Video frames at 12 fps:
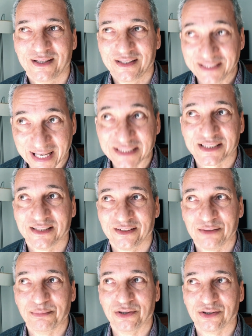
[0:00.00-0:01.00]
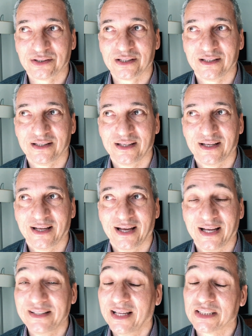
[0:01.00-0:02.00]
Yes Another blog,
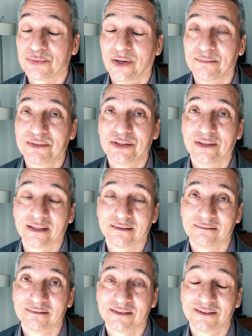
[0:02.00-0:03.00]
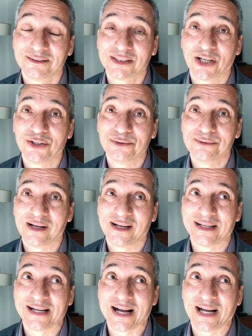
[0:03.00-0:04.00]
and that's what I'm doing. So
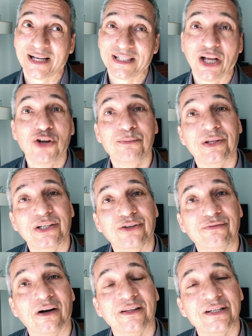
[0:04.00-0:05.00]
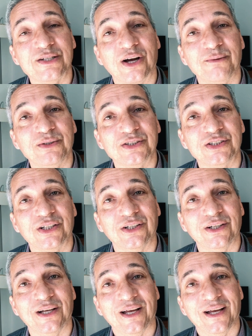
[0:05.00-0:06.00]
I hope that you find the time just to